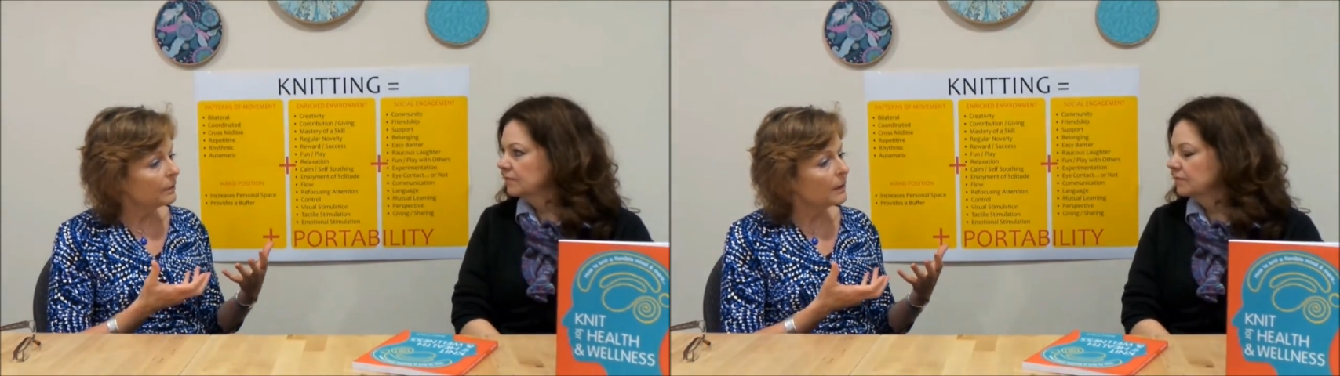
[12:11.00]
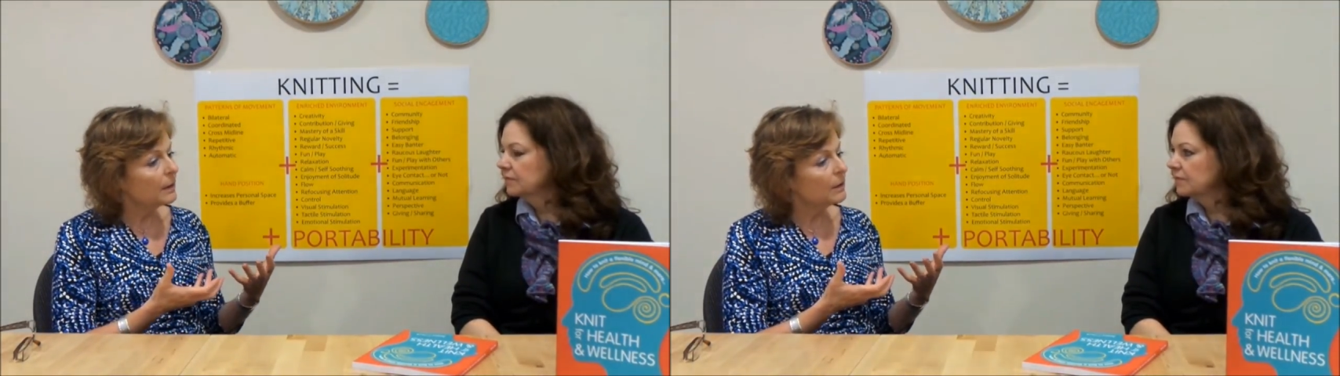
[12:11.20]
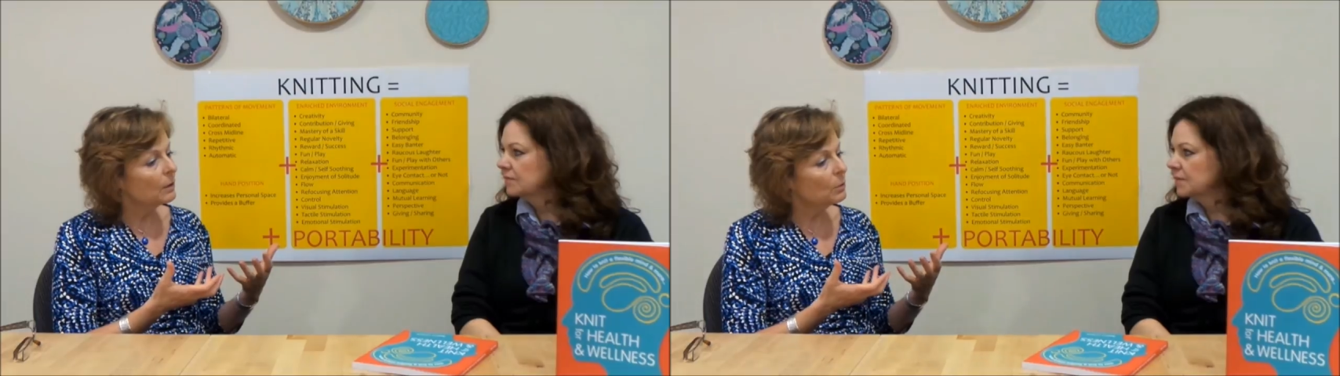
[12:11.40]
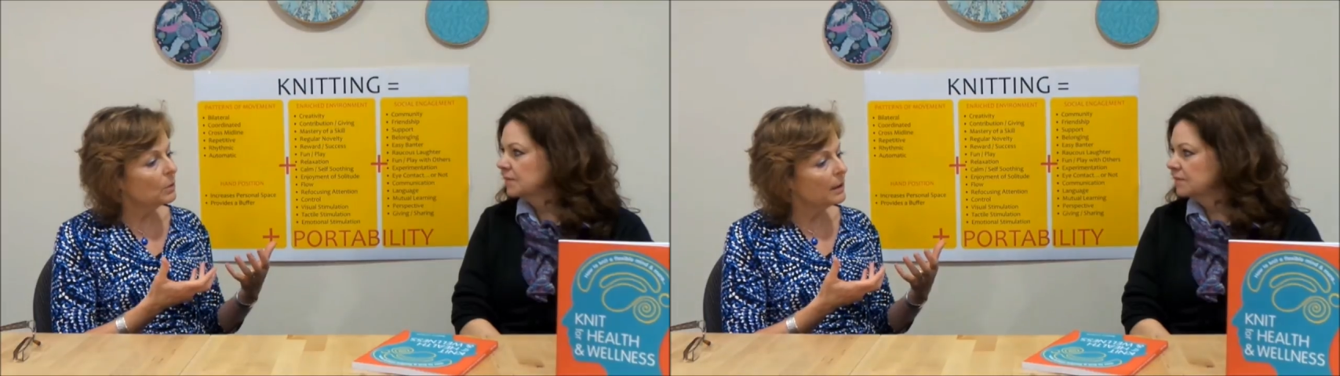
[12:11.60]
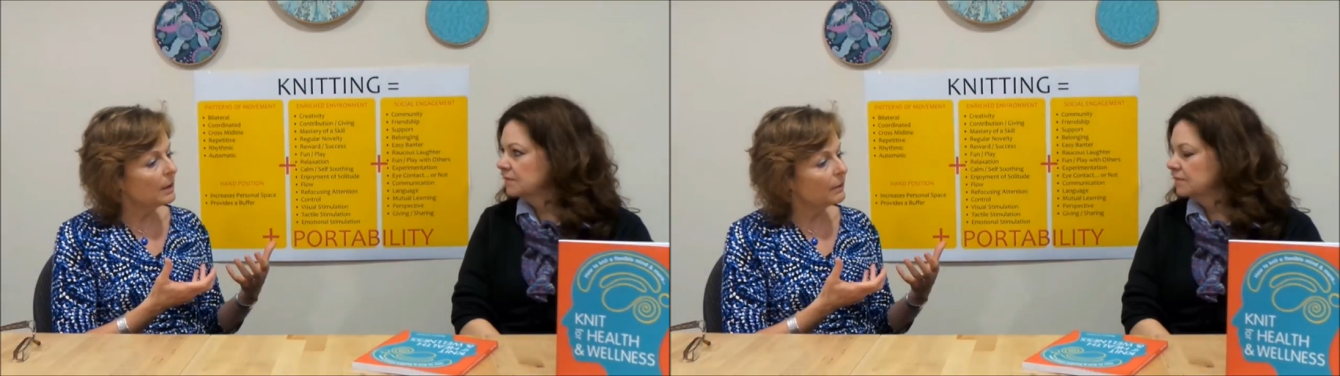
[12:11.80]
Speaker 1: you know,
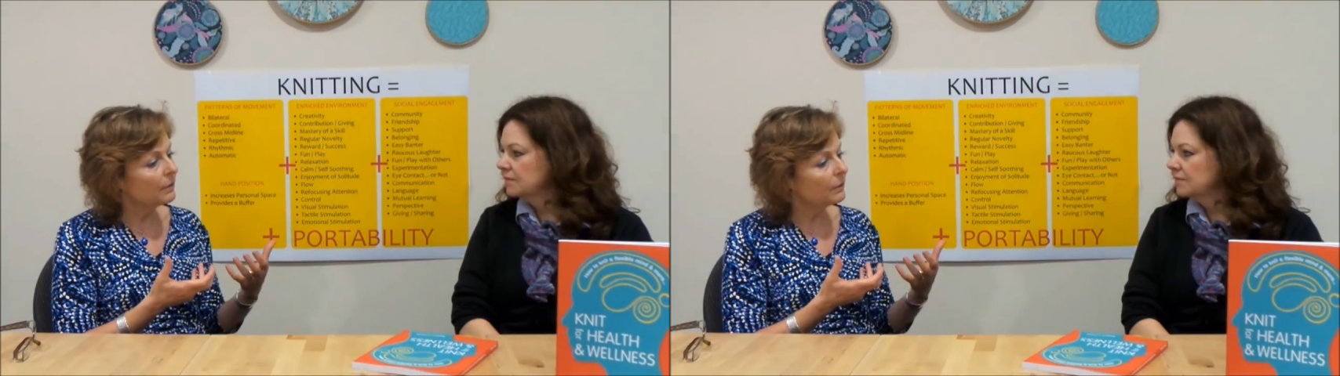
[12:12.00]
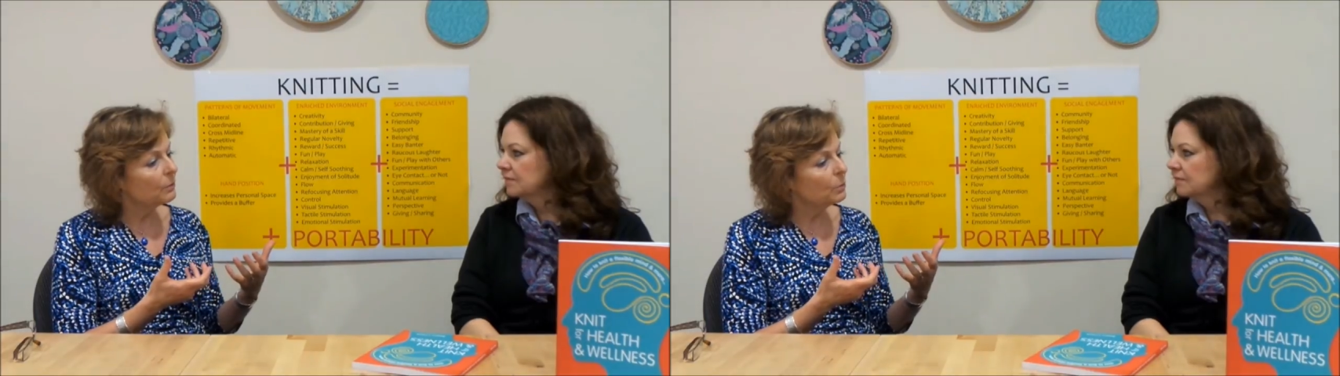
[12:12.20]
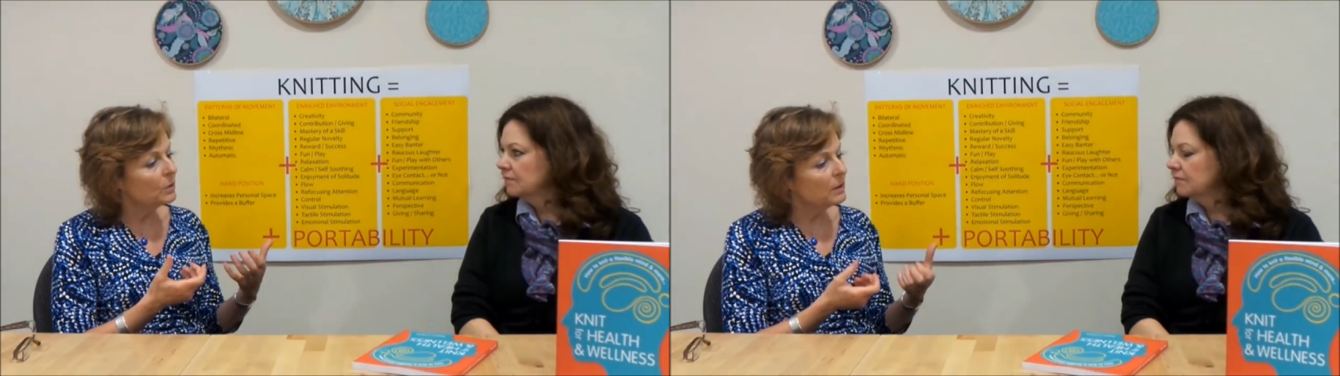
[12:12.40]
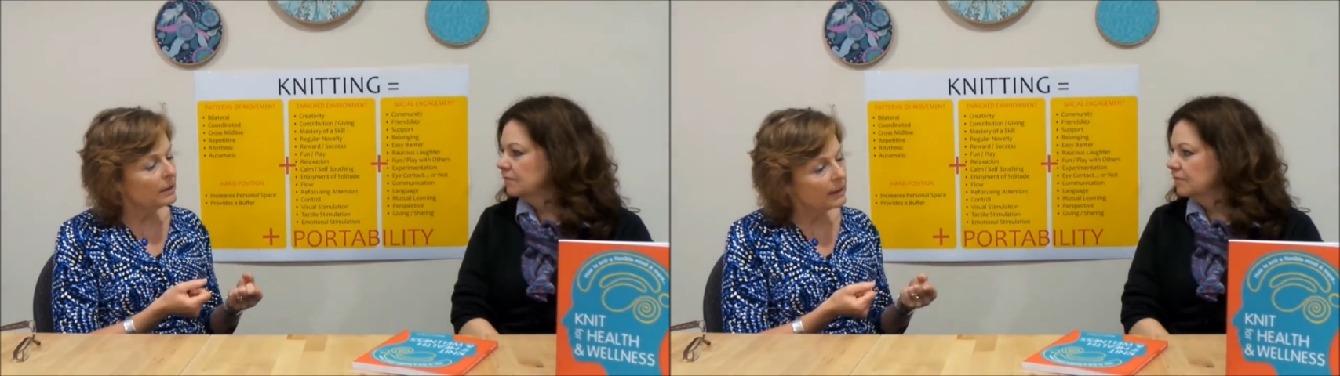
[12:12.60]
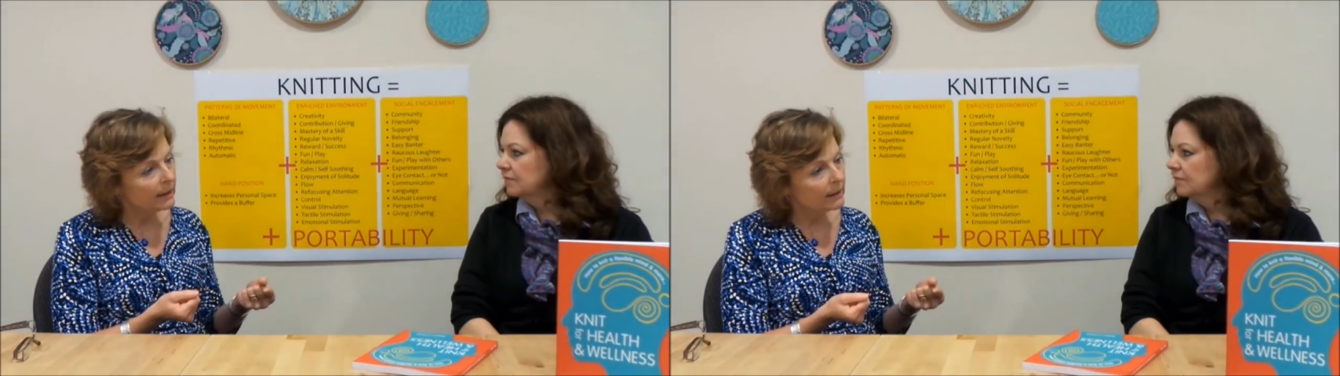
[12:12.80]
wood, if wooden
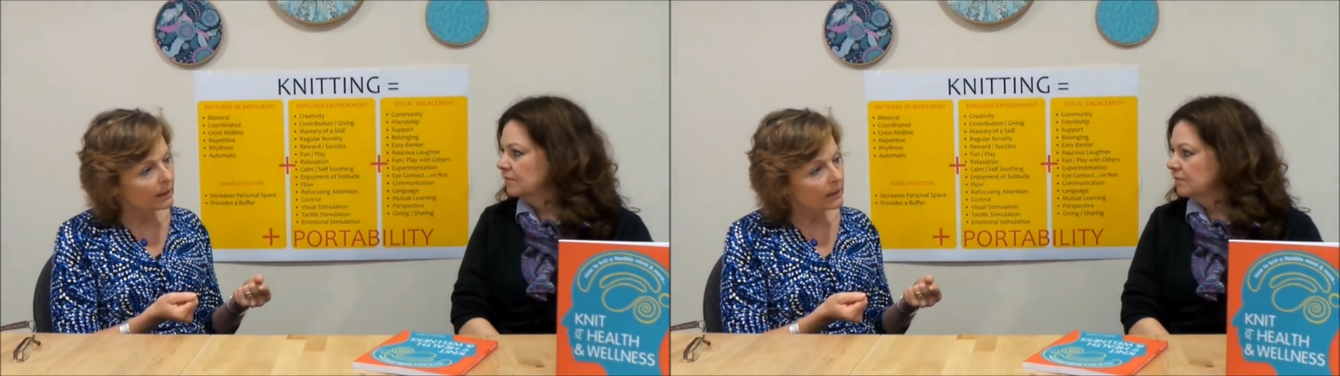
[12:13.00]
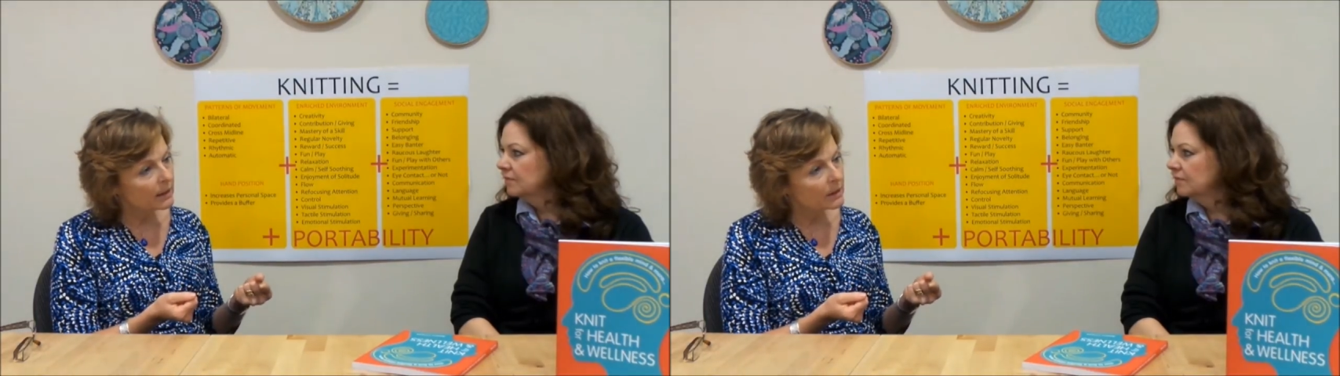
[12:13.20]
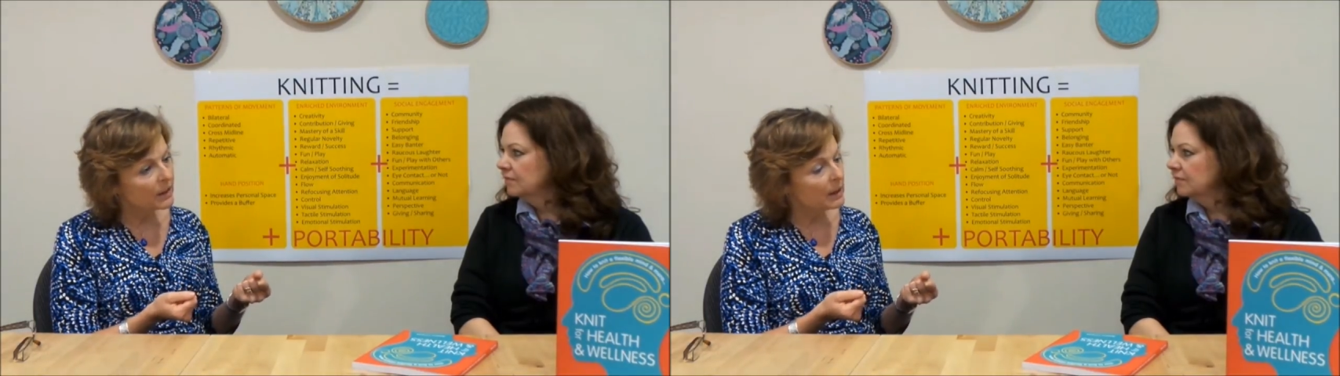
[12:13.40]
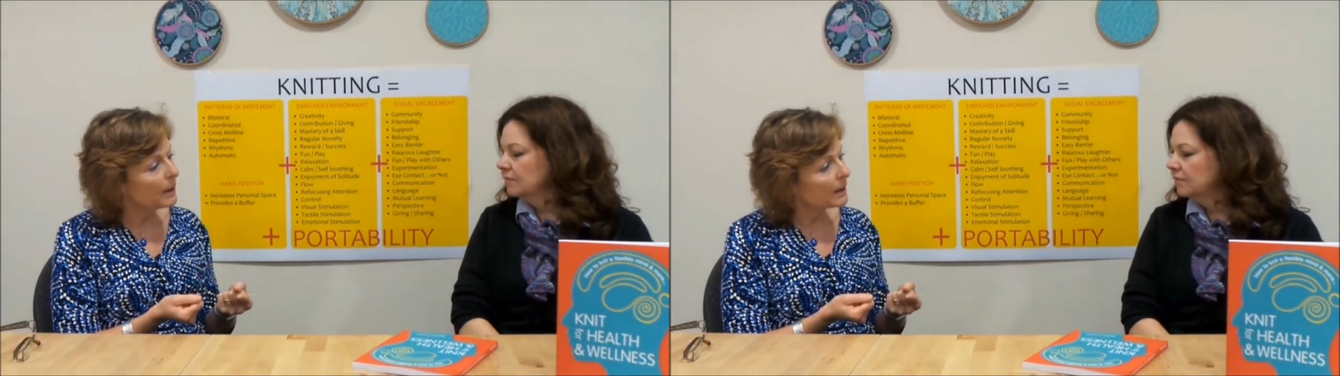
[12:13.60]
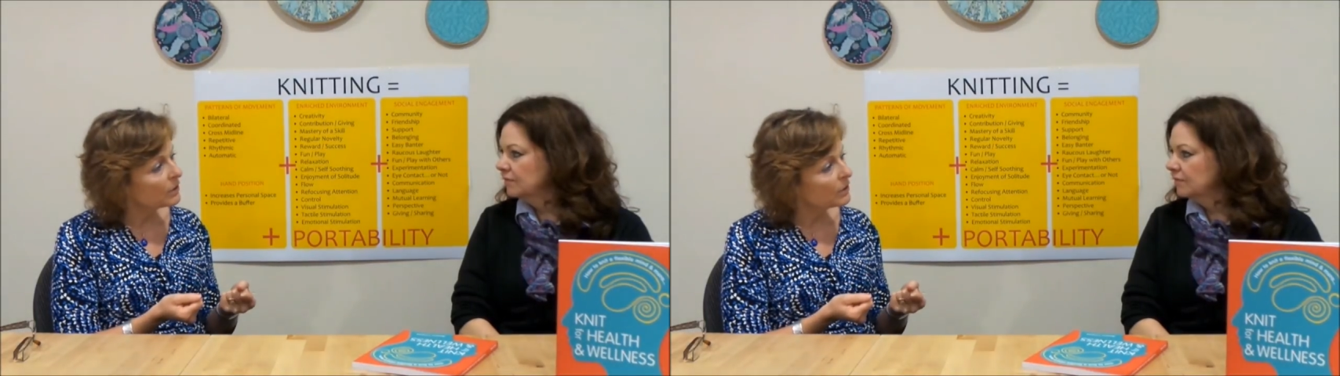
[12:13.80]
needles feel better